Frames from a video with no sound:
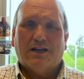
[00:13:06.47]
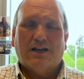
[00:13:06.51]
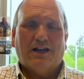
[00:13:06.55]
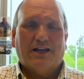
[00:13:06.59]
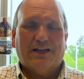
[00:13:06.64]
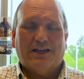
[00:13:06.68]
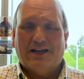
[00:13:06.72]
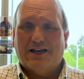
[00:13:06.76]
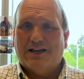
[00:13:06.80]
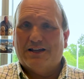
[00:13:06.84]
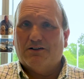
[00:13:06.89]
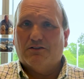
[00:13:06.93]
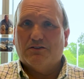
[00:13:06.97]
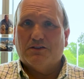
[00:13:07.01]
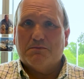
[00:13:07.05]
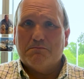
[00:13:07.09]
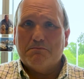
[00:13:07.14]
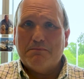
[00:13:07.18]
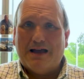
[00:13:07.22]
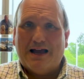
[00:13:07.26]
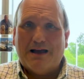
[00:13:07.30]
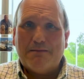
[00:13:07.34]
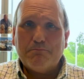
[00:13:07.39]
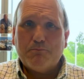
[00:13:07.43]
Again, on the
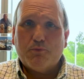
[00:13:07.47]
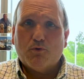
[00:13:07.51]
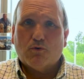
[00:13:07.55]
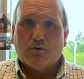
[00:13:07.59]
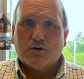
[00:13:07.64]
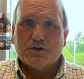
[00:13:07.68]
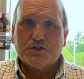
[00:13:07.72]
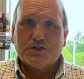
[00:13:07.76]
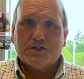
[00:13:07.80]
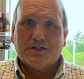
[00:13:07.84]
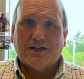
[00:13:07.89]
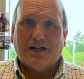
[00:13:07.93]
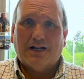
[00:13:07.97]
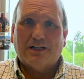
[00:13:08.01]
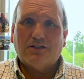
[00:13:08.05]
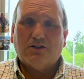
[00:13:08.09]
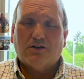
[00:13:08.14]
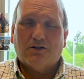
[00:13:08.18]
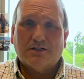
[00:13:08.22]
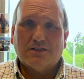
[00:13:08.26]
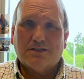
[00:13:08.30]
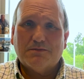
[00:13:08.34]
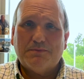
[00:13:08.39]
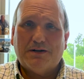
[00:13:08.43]
map portion, I
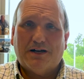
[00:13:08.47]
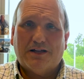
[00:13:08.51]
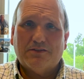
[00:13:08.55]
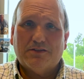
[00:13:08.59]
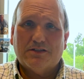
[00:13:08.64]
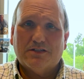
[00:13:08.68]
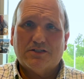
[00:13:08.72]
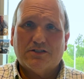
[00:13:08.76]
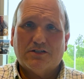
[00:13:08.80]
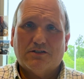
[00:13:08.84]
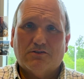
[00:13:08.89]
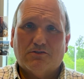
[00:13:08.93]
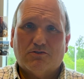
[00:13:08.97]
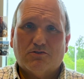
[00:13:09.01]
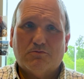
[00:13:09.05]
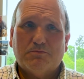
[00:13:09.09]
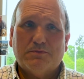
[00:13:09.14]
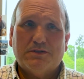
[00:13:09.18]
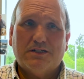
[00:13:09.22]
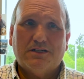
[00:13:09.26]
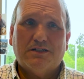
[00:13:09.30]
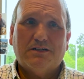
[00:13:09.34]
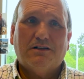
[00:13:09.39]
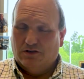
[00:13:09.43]
talked about this a little
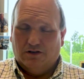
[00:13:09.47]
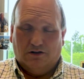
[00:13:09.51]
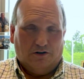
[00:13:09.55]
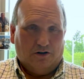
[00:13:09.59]
bit.